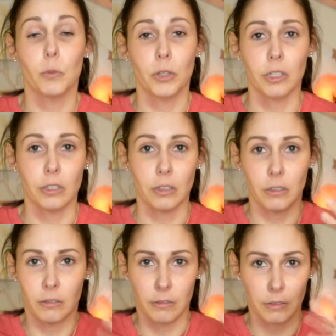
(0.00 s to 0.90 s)

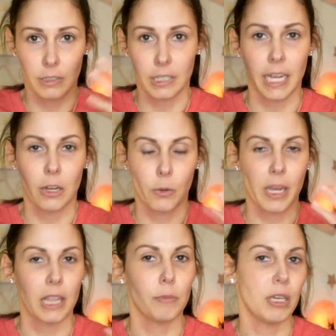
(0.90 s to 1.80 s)
will take
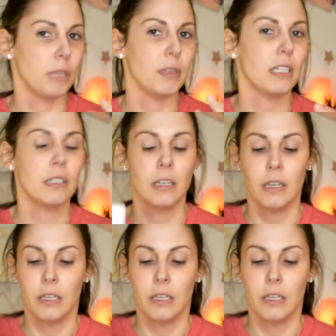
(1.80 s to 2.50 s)
away the pigment.